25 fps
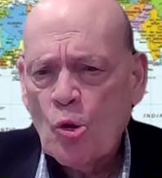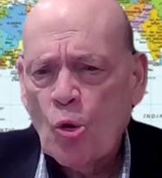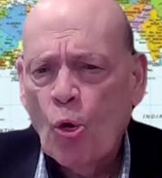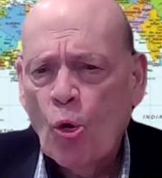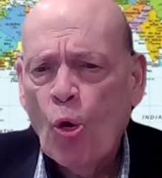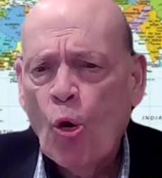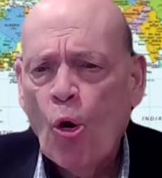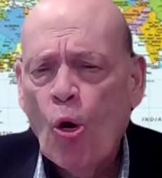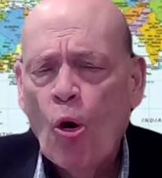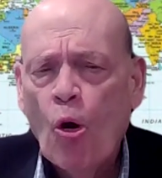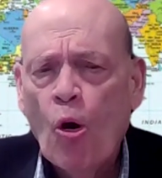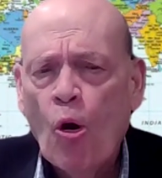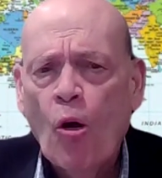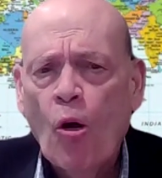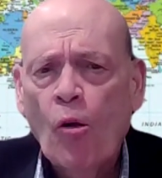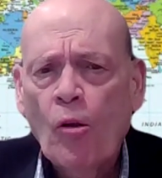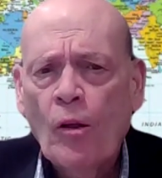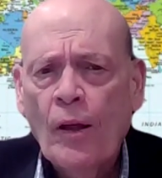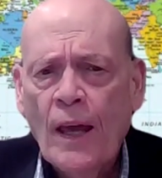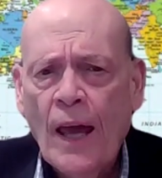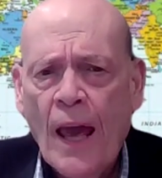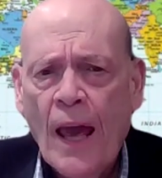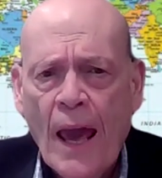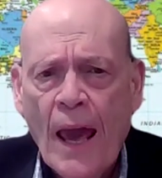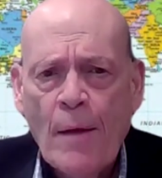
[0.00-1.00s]
all
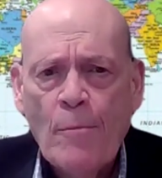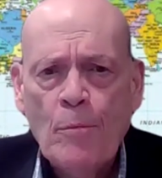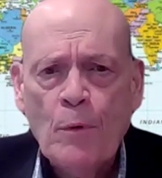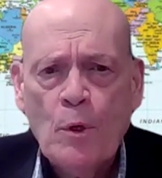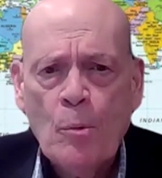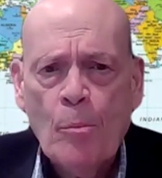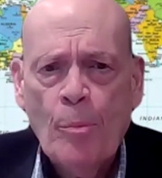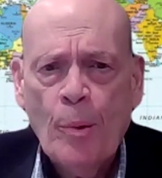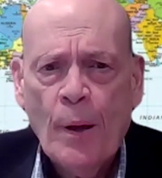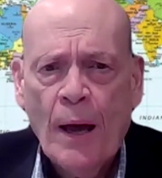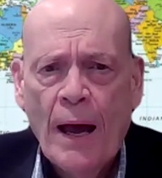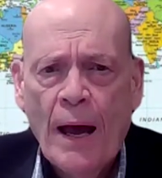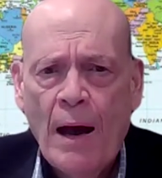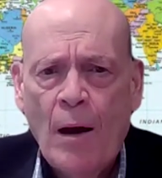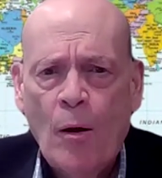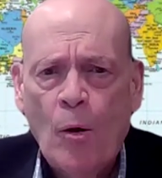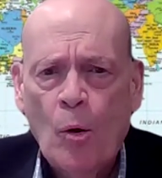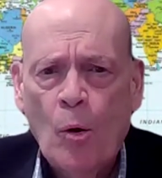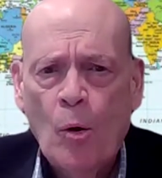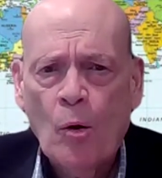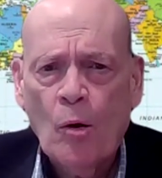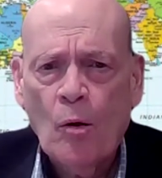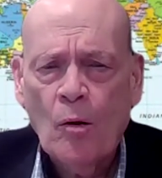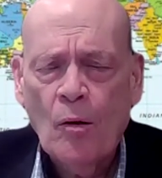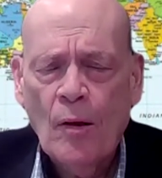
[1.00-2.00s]
came to
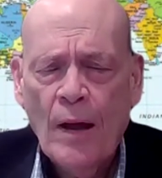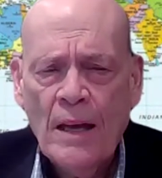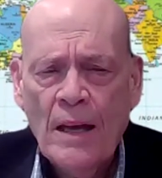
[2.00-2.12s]
power